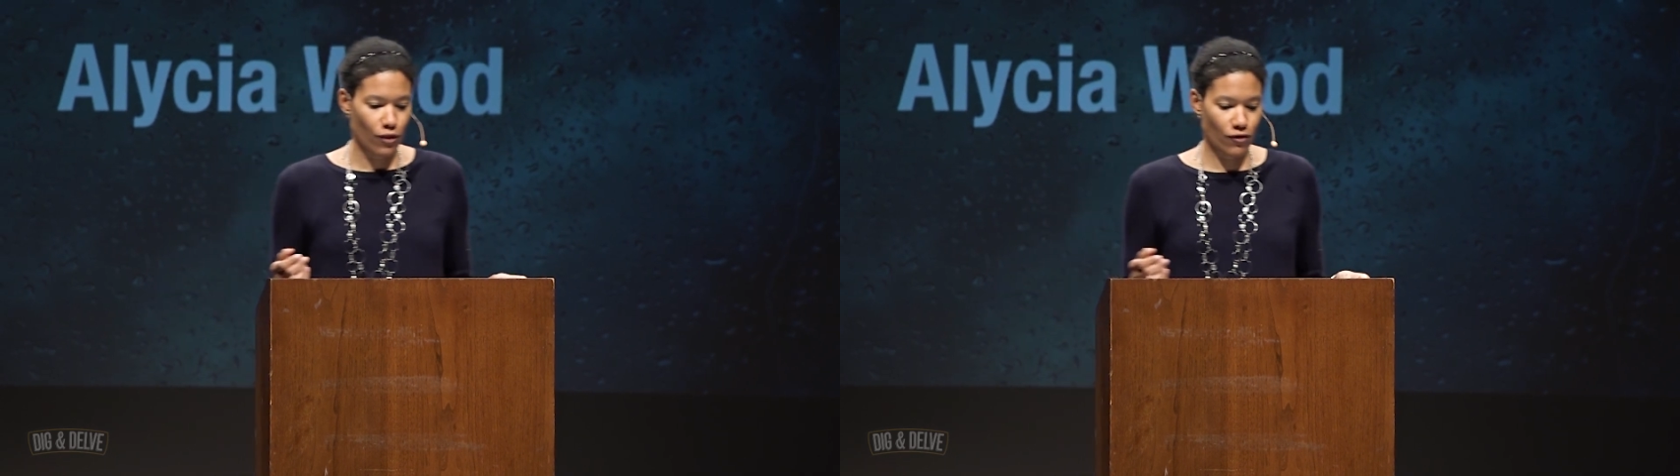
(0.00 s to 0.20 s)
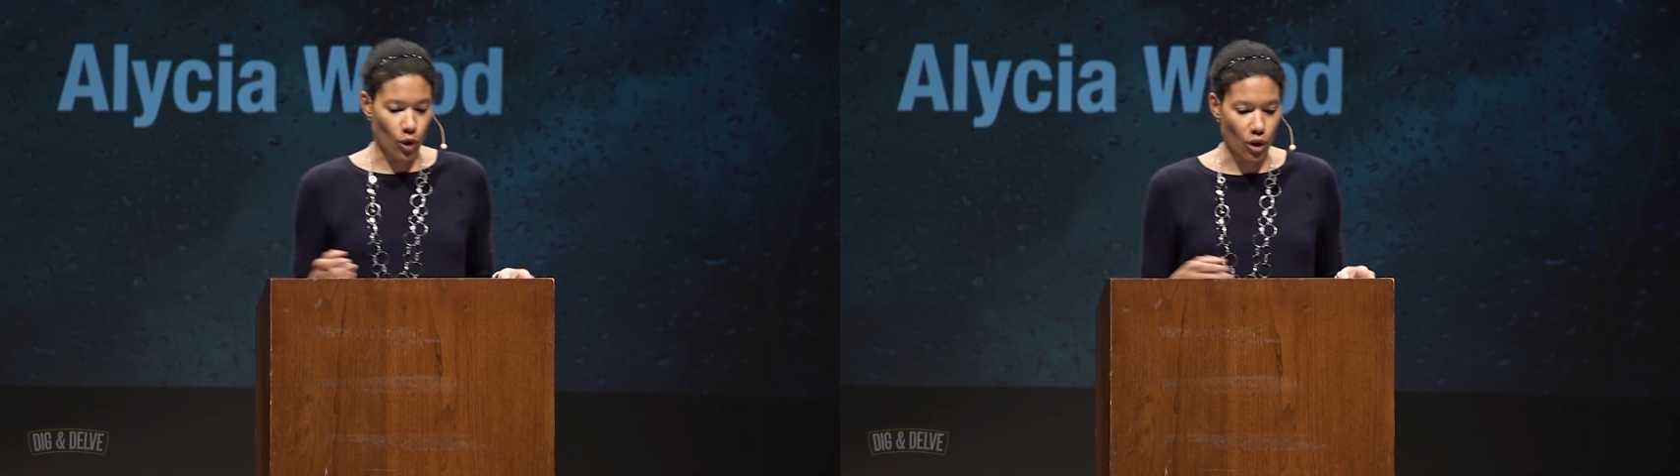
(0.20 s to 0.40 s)

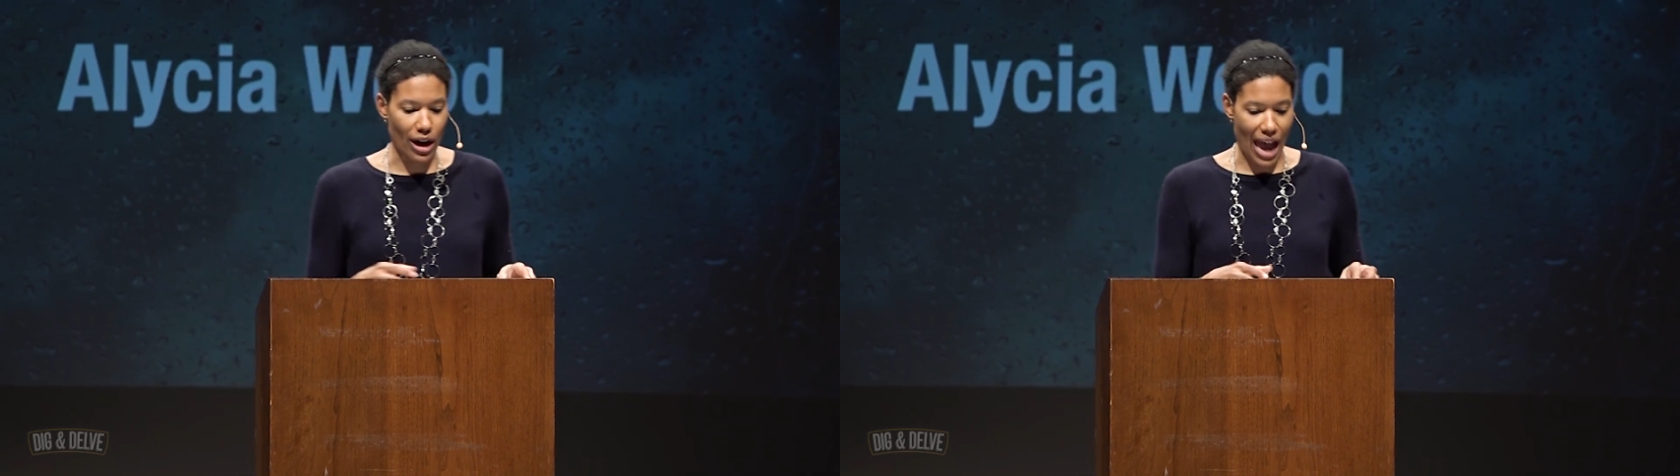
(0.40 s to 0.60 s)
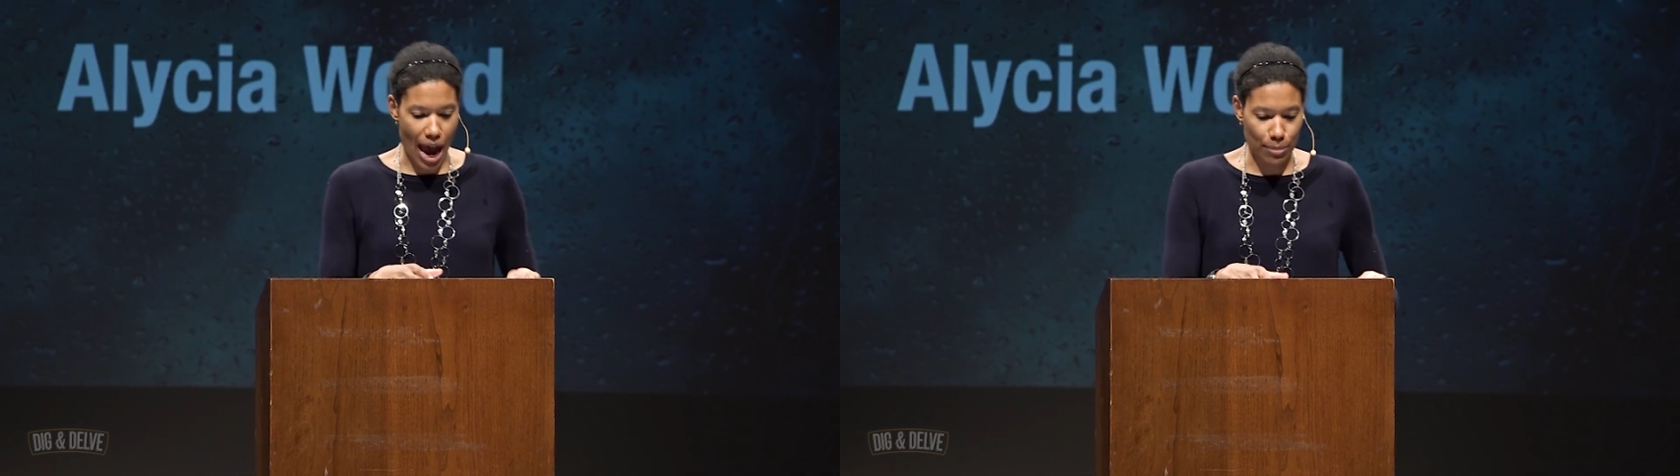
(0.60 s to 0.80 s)
for
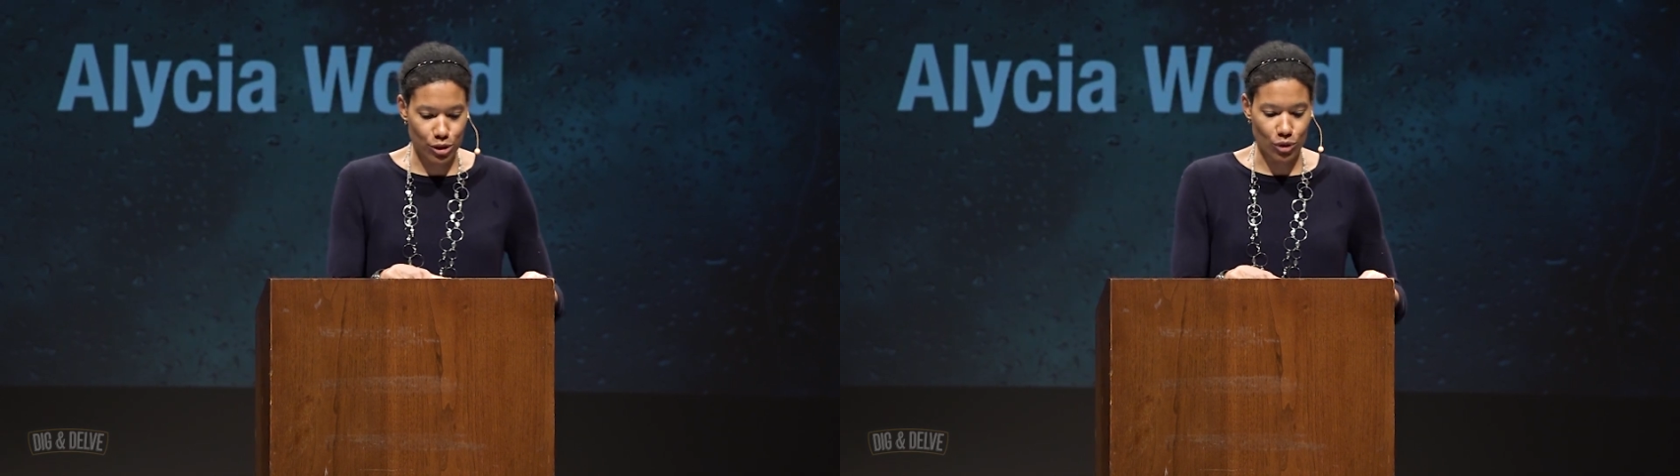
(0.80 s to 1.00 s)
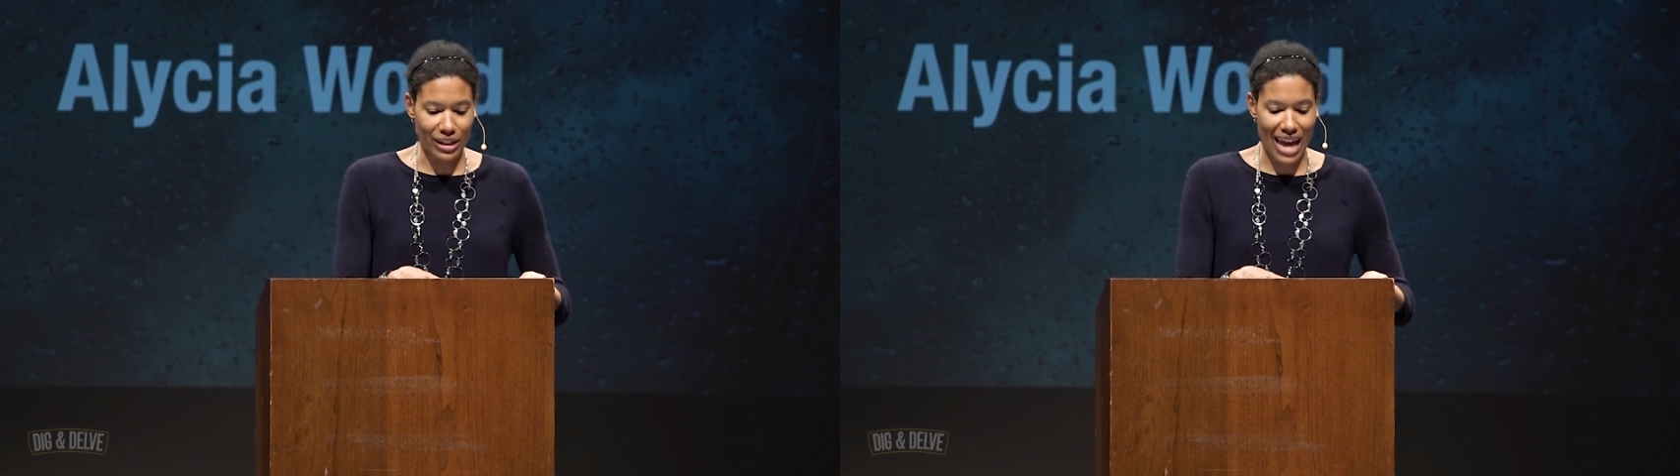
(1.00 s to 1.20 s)

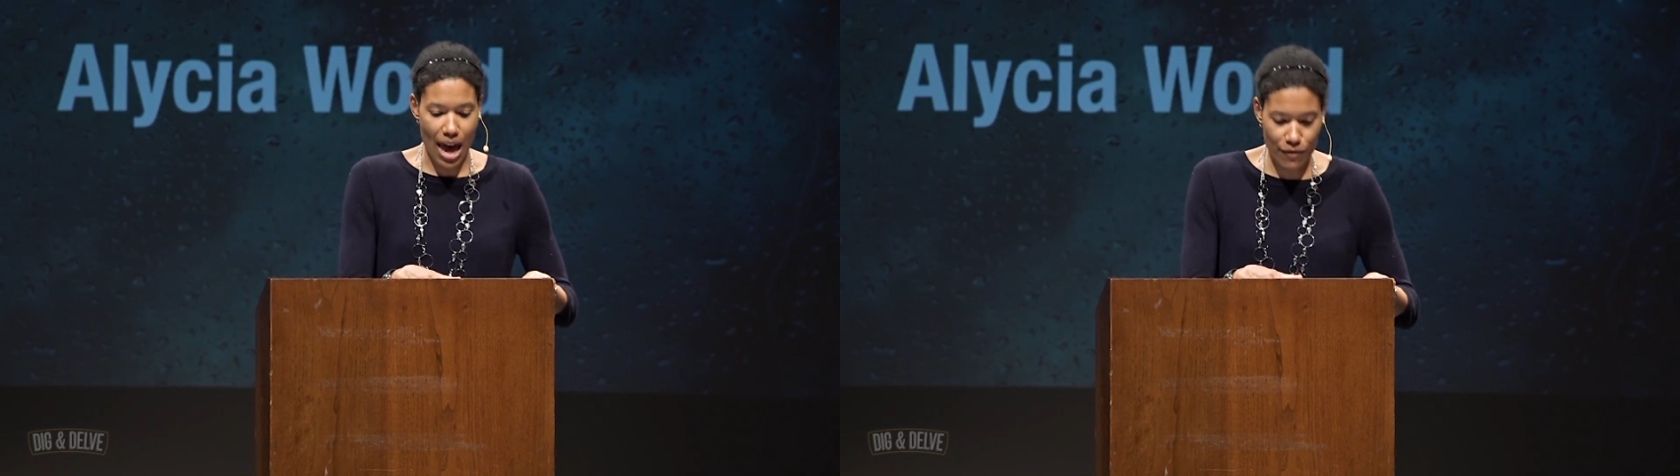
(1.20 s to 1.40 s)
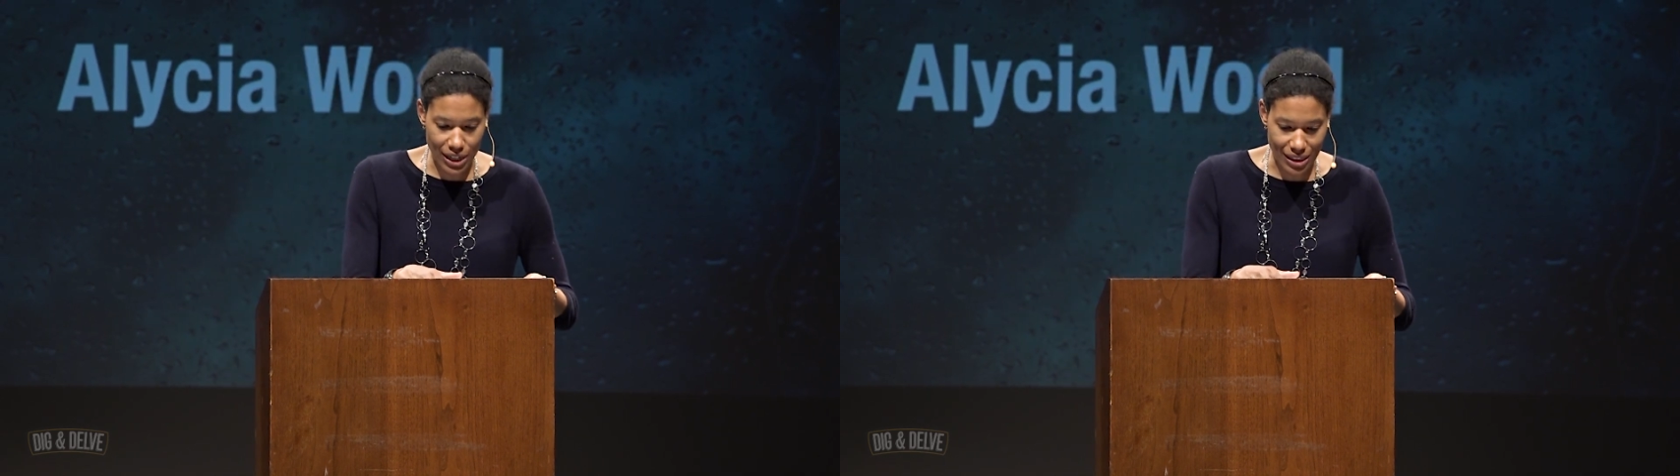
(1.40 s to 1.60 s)
absolutely
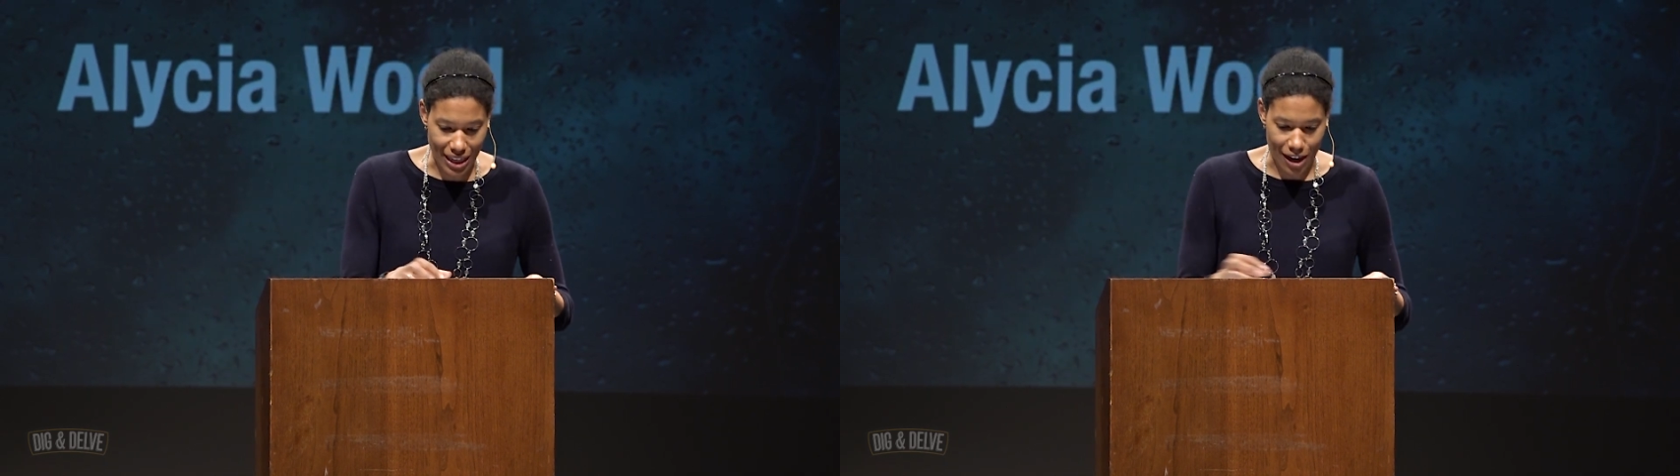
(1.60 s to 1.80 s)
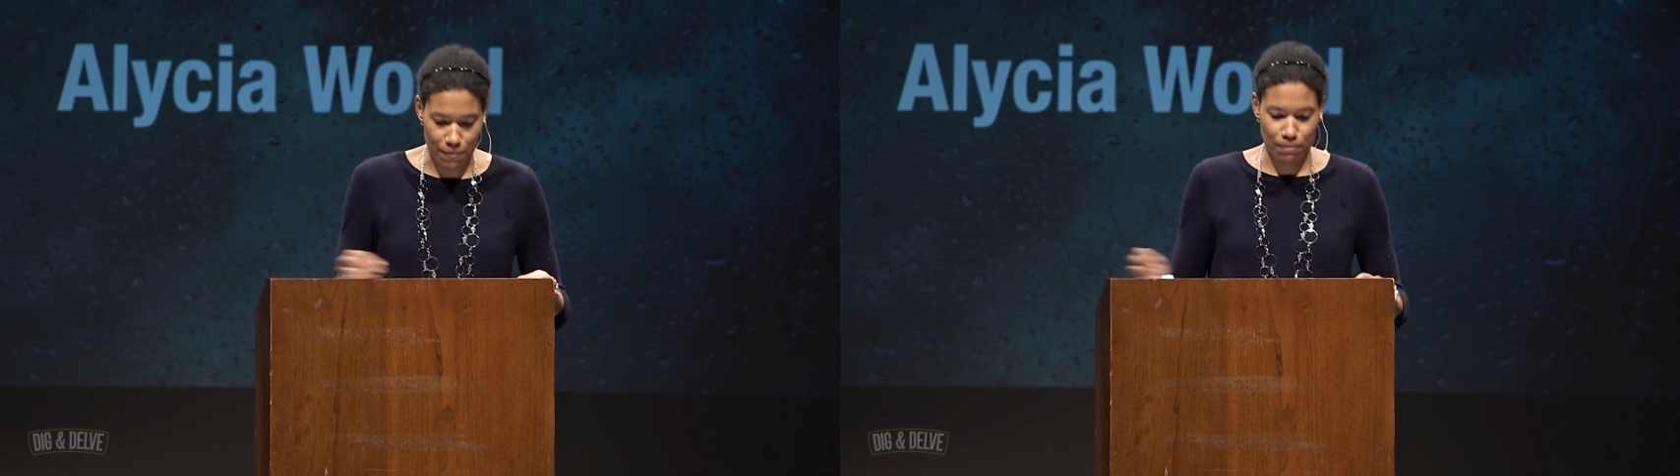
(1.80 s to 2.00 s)
everything.